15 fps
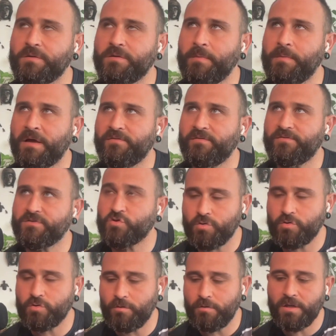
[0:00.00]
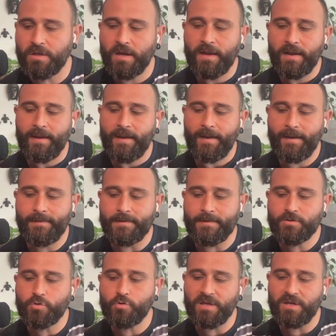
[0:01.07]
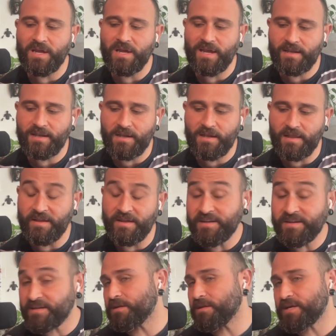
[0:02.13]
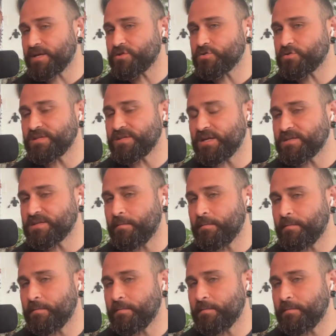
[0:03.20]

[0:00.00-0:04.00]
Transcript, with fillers: the most amount of truth, and not truth in, in an intellectual sense.